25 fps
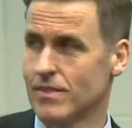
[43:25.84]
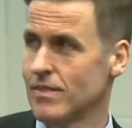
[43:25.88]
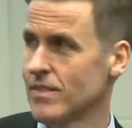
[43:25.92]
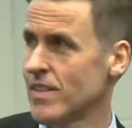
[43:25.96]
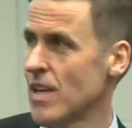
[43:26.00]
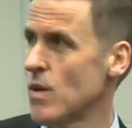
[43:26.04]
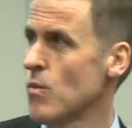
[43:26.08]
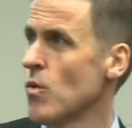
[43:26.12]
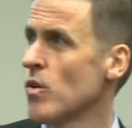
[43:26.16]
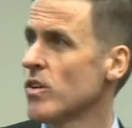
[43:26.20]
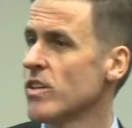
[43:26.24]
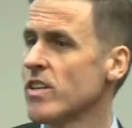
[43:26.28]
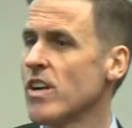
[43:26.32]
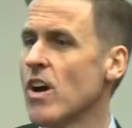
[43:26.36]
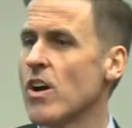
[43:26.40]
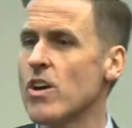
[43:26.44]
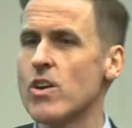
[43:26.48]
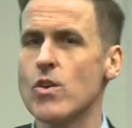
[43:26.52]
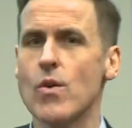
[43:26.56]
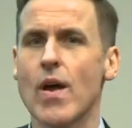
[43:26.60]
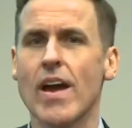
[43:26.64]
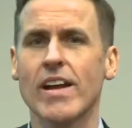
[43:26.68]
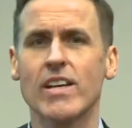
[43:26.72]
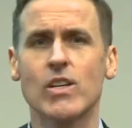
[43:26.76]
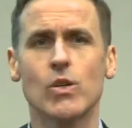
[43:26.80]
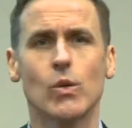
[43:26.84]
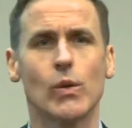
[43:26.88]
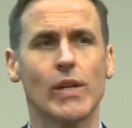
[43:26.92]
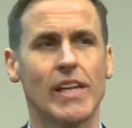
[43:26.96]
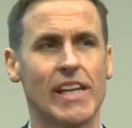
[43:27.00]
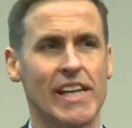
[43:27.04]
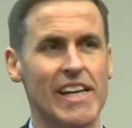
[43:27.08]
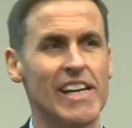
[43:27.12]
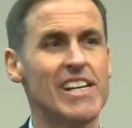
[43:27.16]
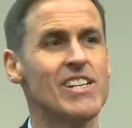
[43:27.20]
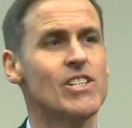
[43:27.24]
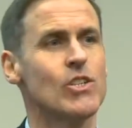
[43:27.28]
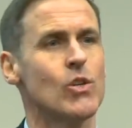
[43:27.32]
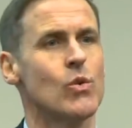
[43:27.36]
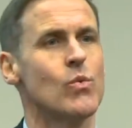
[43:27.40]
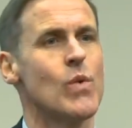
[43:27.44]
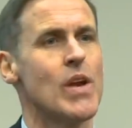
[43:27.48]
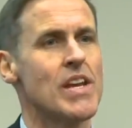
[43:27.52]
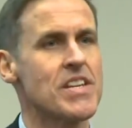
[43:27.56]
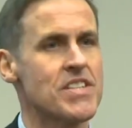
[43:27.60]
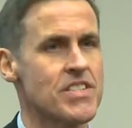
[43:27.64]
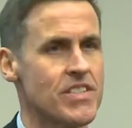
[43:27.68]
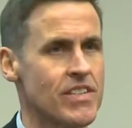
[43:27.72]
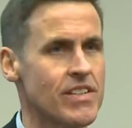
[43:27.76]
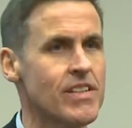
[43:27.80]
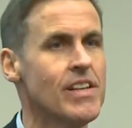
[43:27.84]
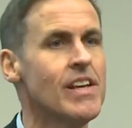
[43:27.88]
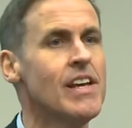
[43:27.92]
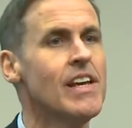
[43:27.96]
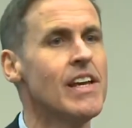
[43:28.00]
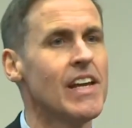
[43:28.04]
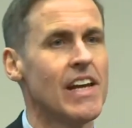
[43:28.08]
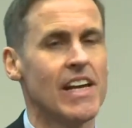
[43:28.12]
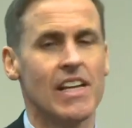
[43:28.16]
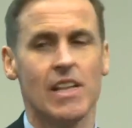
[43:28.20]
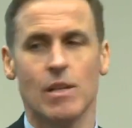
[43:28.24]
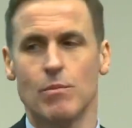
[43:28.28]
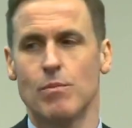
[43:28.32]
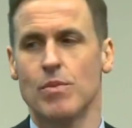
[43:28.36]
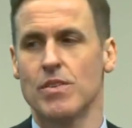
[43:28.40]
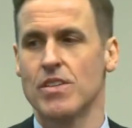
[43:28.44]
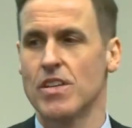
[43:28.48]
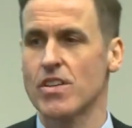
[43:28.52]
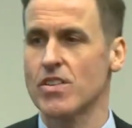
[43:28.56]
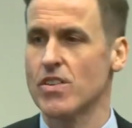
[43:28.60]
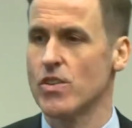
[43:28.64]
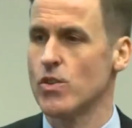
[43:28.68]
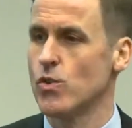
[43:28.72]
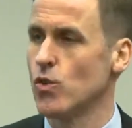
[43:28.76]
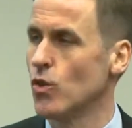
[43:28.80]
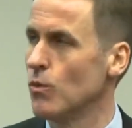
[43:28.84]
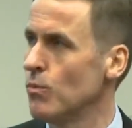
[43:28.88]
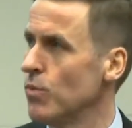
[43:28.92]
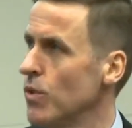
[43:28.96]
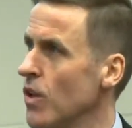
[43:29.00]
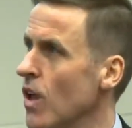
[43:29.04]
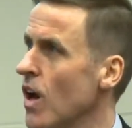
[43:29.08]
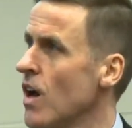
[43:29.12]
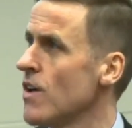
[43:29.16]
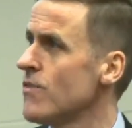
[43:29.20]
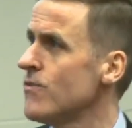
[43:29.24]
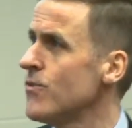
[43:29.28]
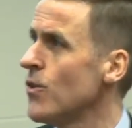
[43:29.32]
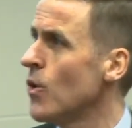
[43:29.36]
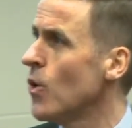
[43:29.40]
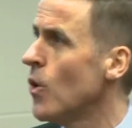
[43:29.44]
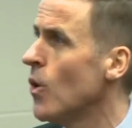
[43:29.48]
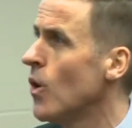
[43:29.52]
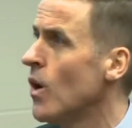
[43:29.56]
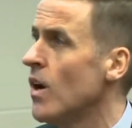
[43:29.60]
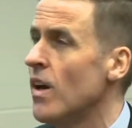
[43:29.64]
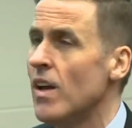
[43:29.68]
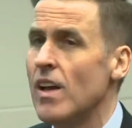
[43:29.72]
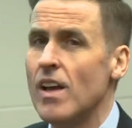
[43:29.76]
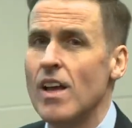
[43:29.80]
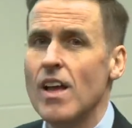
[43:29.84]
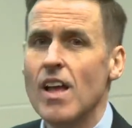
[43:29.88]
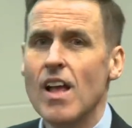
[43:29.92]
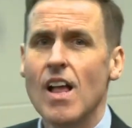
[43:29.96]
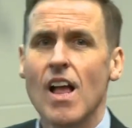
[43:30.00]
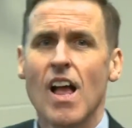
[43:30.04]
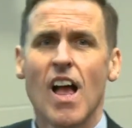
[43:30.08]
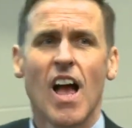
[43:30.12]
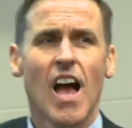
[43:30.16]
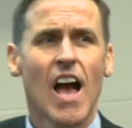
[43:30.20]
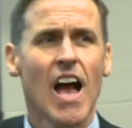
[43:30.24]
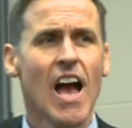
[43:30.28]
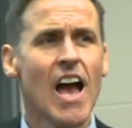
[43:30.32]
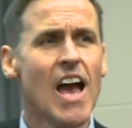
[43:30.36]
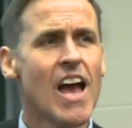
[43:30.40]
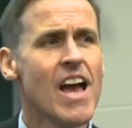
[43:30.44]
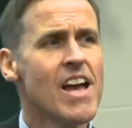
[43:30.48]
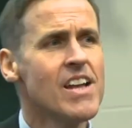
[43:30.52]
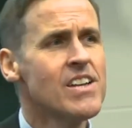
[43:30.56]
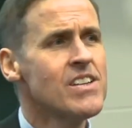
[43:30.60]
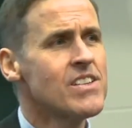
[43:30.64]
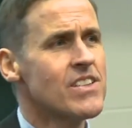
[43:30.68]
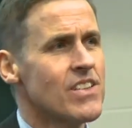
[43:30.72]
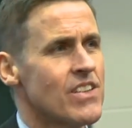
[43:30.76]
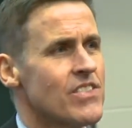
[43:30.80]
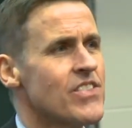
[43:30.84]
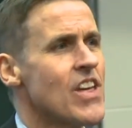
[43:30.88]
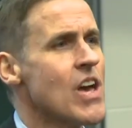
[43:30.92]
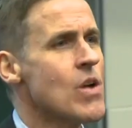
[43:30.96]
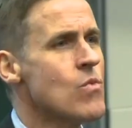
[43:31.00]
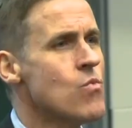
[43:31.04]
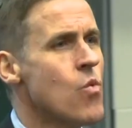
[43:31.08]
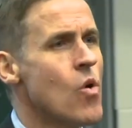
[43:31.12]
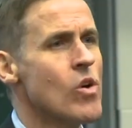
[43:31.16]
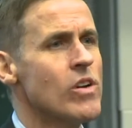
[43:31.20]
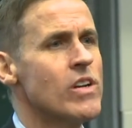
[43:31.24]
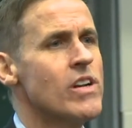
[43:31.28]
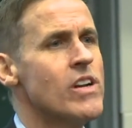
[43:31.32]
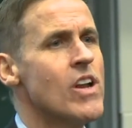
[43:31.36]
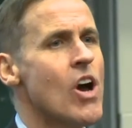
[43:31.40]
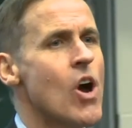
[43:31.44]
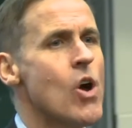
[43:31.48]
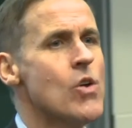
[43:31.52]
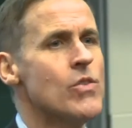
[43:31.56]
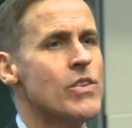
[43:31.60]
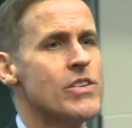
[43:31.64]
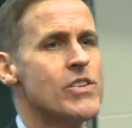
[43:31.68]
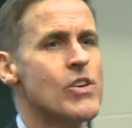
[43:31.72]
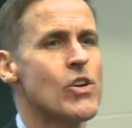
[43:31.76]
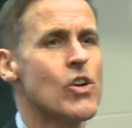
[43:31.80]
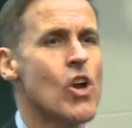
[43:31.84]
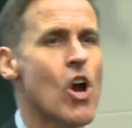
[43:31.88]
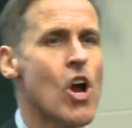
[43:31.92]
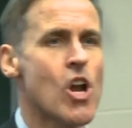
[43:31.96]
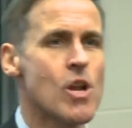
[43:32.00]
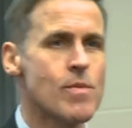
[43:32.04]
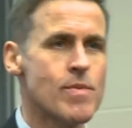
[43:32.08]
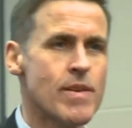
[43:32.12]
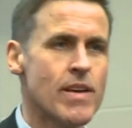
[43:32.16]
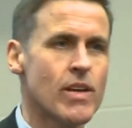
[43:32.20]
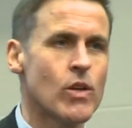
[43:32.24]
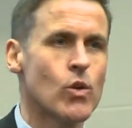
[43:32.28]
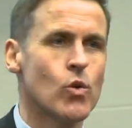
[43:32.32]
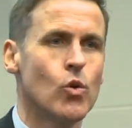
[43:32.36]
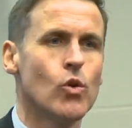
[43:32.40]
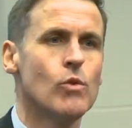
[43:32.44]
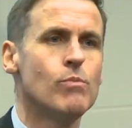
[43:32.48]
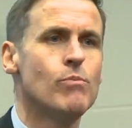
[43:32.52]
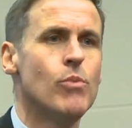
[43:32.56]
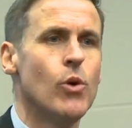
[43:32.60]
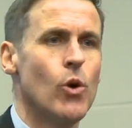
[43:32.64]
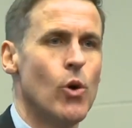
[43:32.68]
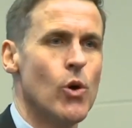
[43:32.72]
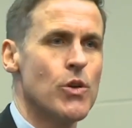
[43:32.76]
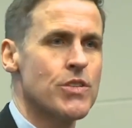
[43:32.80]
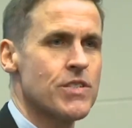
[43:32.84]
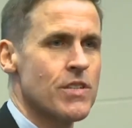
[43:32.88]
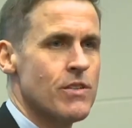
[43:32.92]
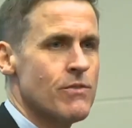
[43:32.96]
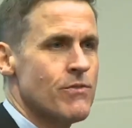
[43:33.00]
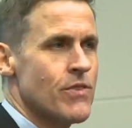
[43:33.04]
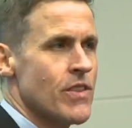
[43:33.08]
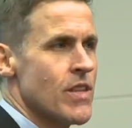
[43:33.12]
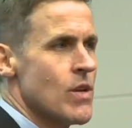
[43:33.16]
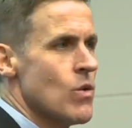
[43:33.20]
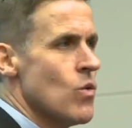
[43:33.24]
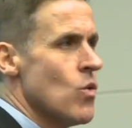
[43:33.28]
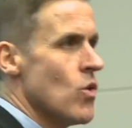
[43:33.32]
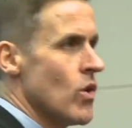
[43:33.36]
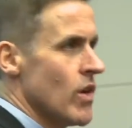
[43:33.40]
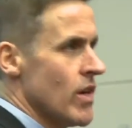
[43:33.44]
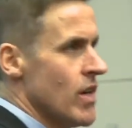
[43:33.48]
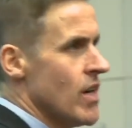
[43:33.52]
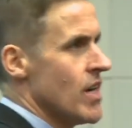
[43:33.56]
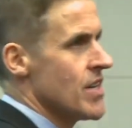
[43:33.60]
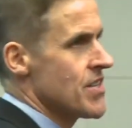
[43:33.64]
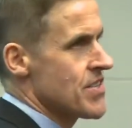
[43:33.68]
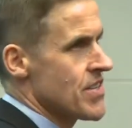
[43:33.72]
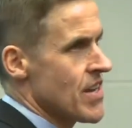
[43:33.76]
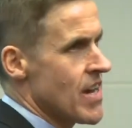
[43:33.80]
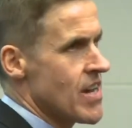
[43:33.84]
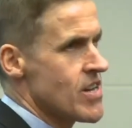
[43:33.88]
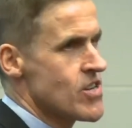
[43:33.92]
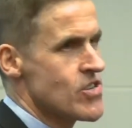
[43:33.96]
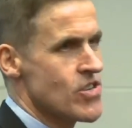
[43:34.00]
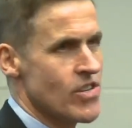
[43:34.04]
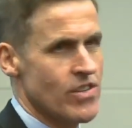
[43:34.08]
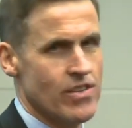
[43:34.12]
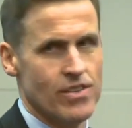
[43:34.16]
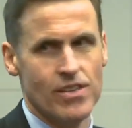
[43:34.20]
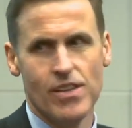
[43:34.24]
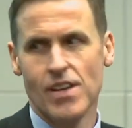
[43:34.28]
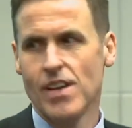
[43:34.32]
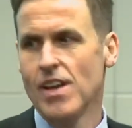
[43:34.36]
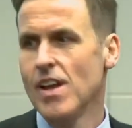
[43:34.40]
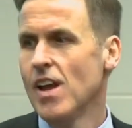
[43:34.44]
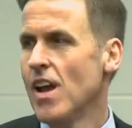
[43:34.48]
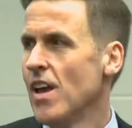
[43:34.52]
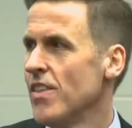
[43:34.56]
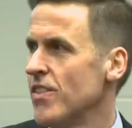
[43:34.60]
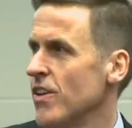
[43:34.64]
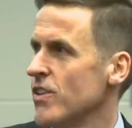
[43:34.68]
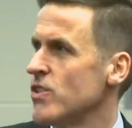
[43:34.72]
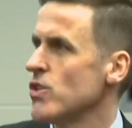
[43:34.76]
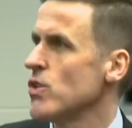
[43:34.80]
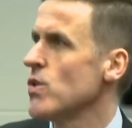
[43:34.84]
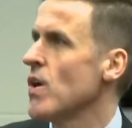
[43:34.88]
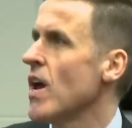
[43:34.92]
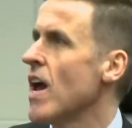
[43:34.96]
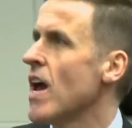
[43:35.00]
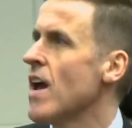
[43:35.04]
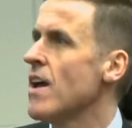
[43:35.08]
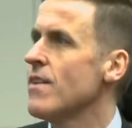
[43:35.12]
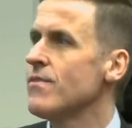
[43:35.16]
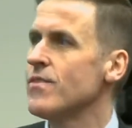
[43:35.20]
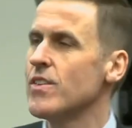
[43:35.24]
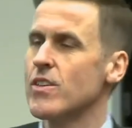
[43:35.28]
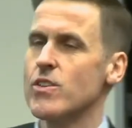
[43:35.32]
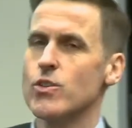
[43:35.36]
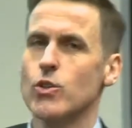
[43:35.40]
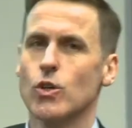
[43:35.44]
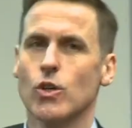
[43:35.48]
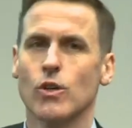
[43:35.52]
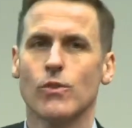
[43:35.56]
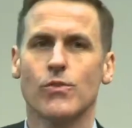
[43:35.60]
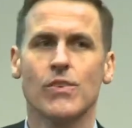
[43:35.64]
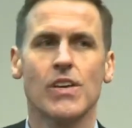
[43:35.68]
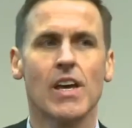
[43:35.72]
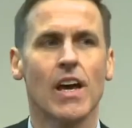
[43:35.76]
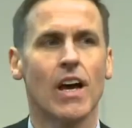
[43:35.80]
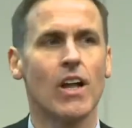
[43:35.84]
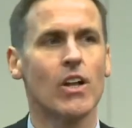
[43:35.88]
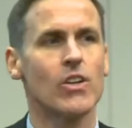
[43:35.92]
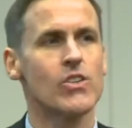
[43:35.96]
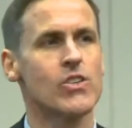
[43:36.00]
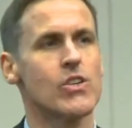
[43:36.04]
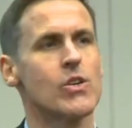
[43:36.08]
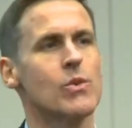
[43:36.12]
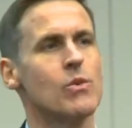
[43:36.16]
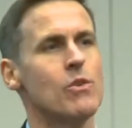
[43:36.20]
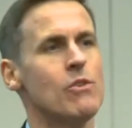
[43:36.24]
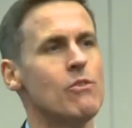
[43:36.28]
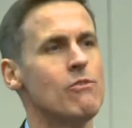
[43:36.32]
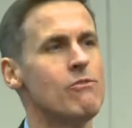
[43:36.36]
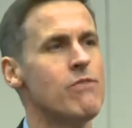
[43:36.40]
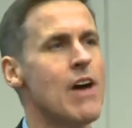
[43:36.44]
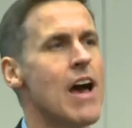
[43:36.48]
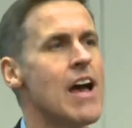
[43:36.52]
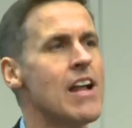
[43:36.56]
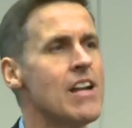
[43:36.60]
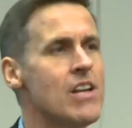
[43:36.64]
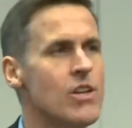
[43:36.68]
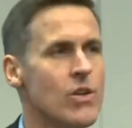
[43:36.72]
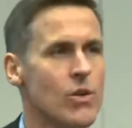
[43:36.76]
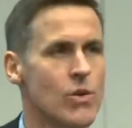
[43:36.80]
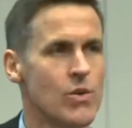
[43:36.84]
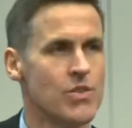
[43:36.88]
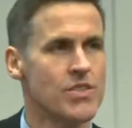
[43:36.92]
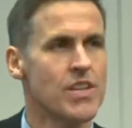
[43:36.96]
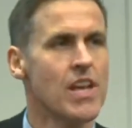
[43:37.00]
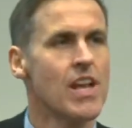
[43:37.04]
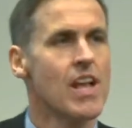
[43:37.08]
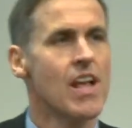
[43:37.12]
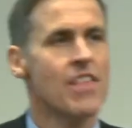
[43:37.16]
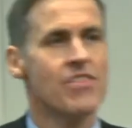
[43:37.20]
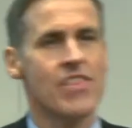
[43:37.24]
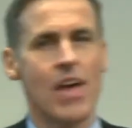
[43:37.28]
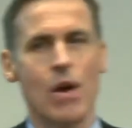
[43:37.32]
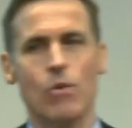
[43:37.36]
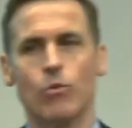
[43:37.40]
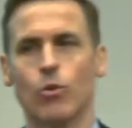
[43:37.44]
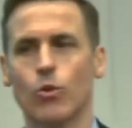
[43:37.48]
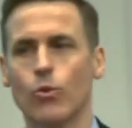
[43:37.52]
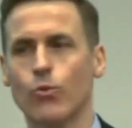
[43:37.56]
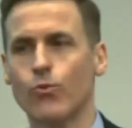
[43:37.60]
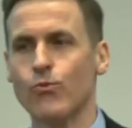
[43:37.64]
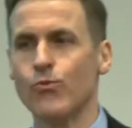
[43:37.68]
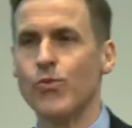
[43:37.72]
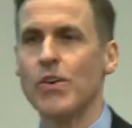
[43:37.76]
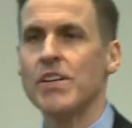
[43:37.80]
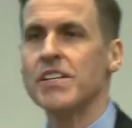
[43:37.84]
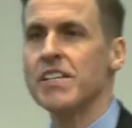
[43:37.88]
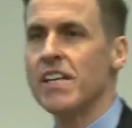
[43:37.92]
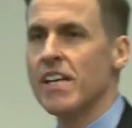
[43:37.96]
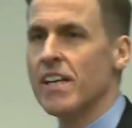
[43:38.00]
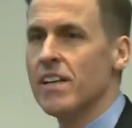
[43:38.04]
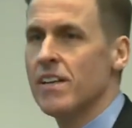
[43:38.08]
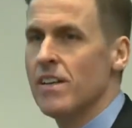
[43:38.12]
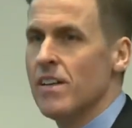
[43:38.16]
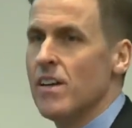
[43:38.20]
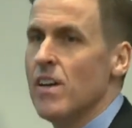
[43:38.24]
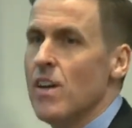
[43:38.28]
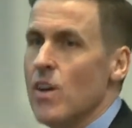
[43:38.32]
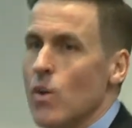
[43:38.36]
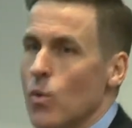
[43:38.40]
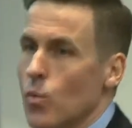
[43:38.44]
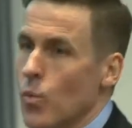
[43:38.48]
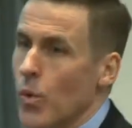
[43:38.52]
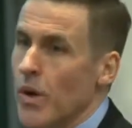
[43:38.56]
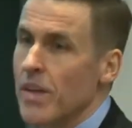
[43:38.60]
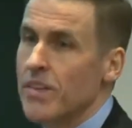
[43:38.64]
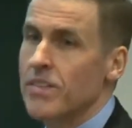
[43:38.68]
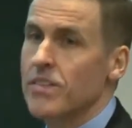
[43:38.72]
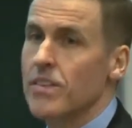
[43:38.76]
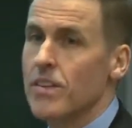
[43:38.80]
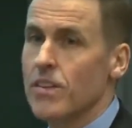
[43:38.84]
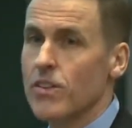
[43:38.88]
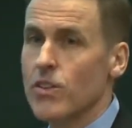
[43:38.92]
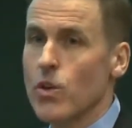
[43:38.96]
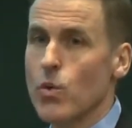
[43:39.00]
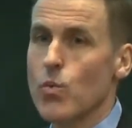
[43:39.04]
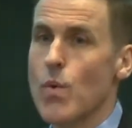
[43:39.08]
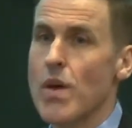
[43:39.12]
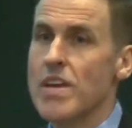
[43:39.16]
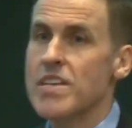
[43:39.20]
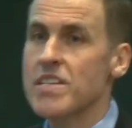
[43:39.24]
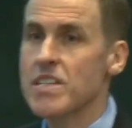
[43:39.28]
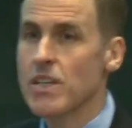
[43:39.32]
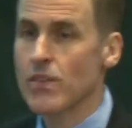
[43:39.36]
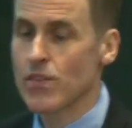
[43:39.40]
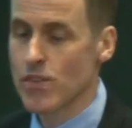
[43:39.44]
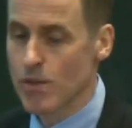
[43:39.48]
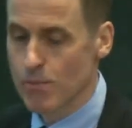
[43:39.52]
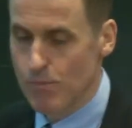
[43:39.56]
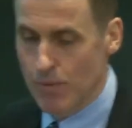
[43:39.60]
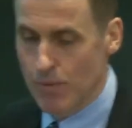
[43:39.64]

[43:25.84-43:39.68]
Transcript: They want to know you're actually interested in the position you apply for and they want to know that you're going to be a good person for their organisation, that you have the sort of culture and values that will fit in with the rest of the